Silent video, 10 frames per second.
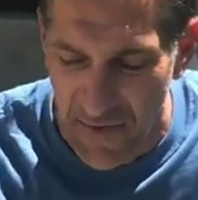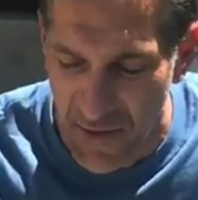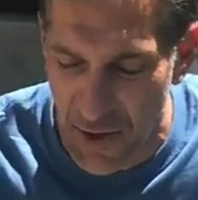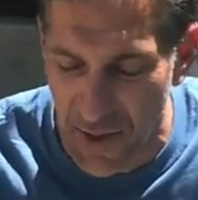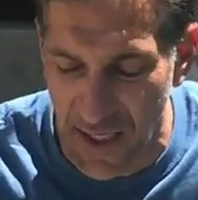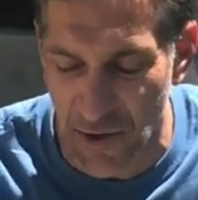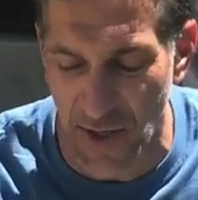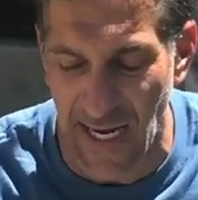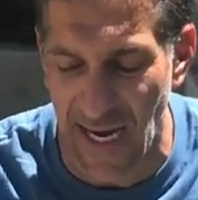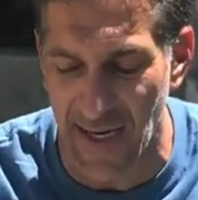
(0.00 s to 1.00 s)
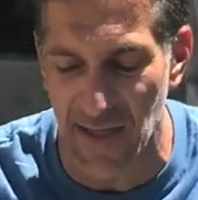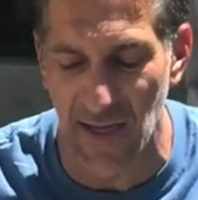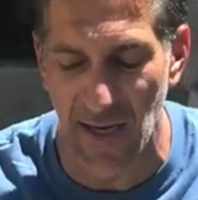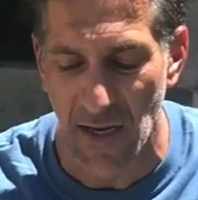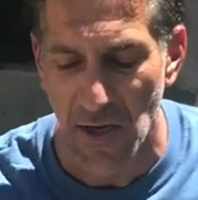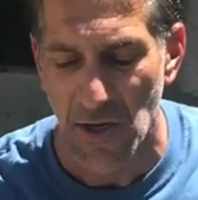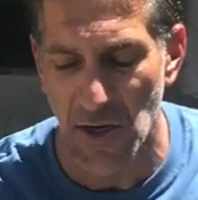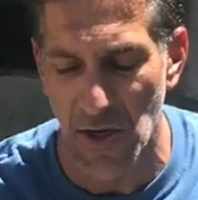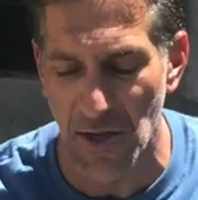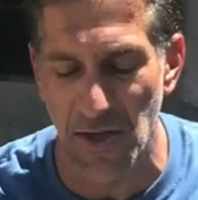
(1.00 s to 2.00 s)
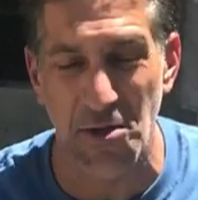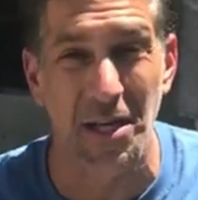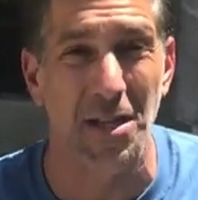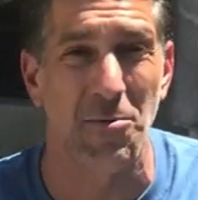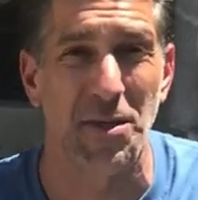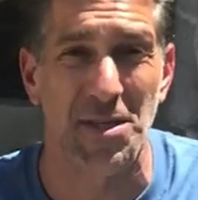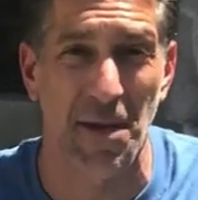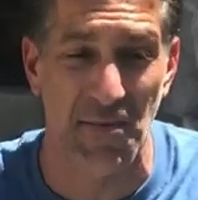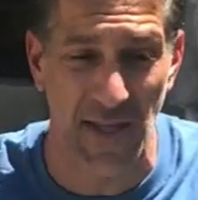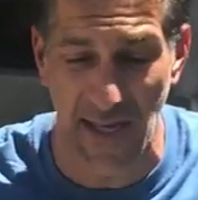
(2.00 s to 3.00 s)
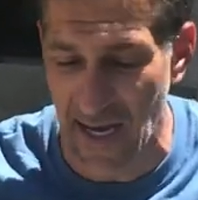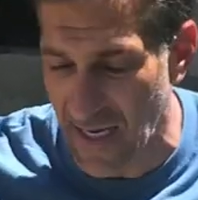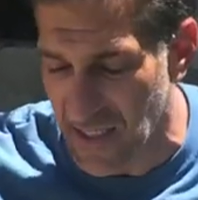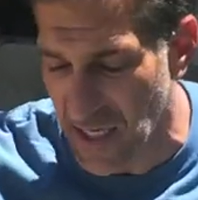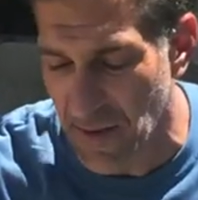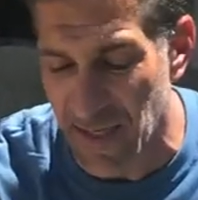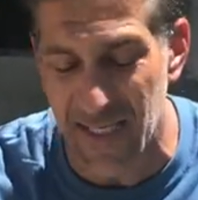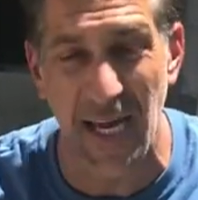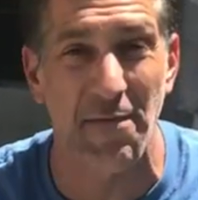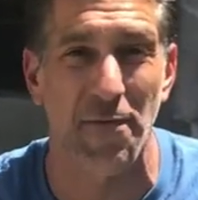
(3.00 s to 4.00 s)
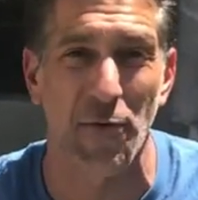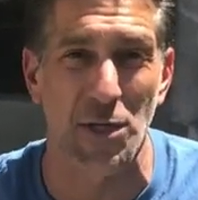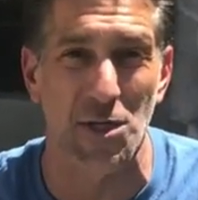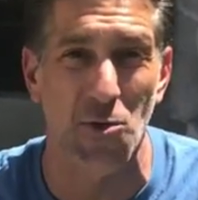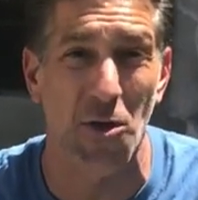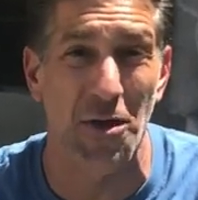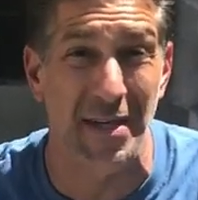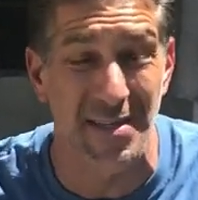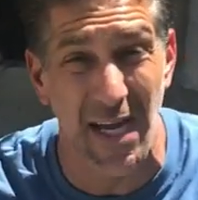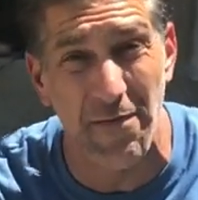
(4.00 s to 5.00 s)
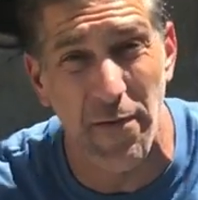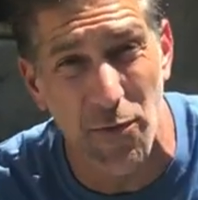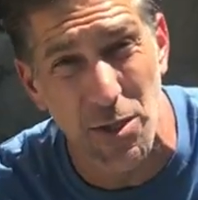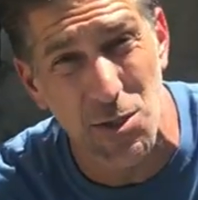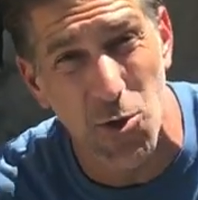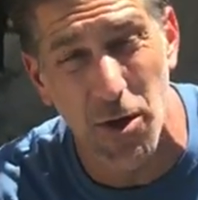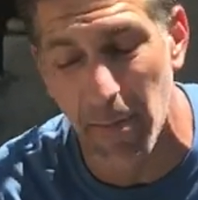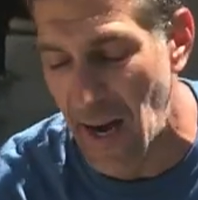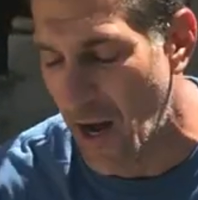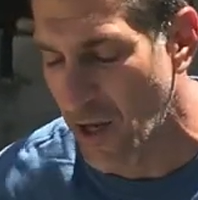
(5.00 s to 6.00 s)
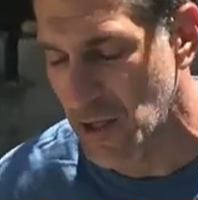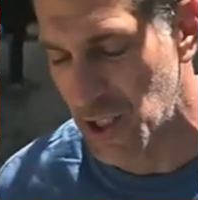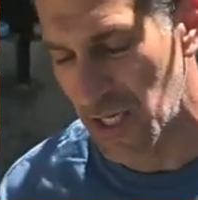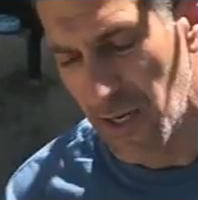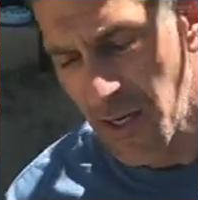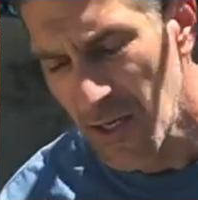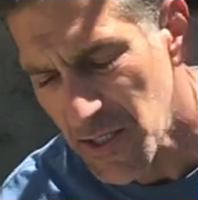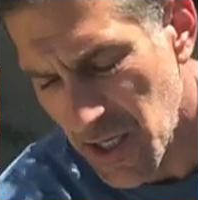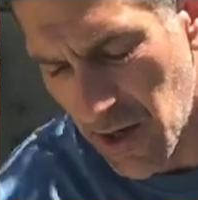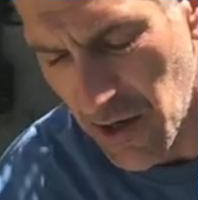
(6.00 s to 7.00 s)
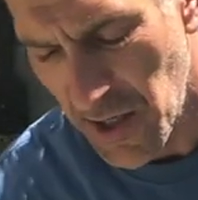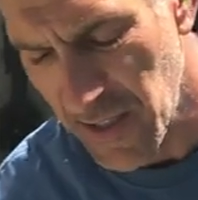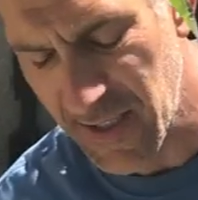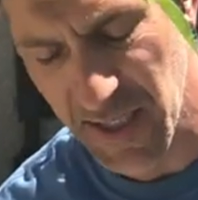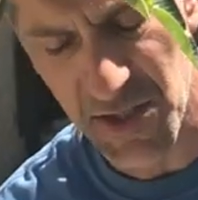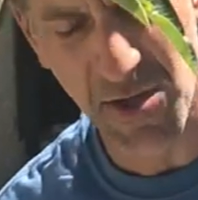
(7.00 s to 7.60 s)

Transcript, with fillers: If you do things organically, you know that you're dealing with something that is gonna be safer for your soil and safer for your soil biology. So let's get